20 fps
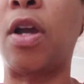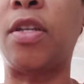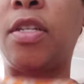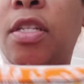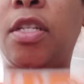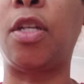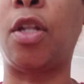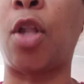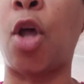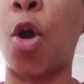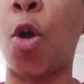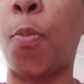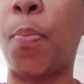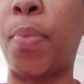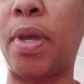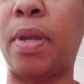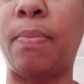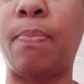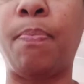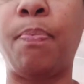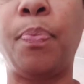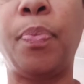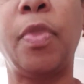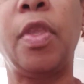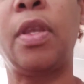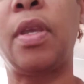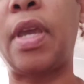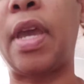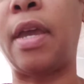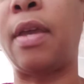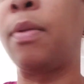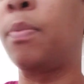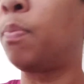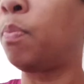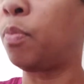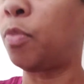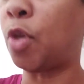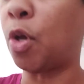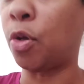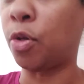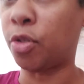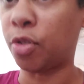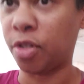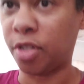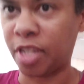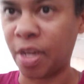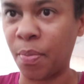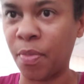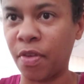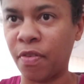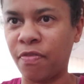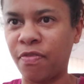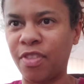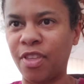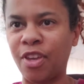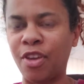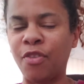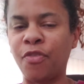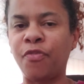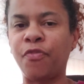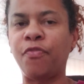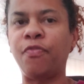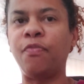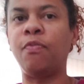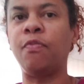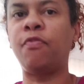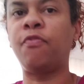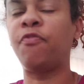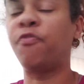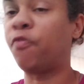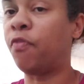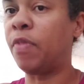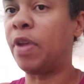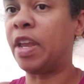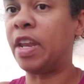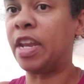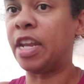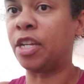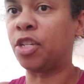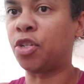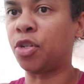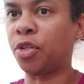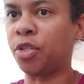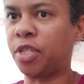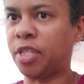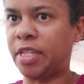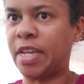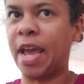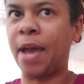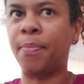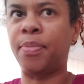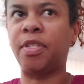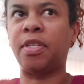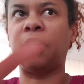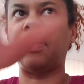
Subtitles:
still open. Okay, those are some of the initial steps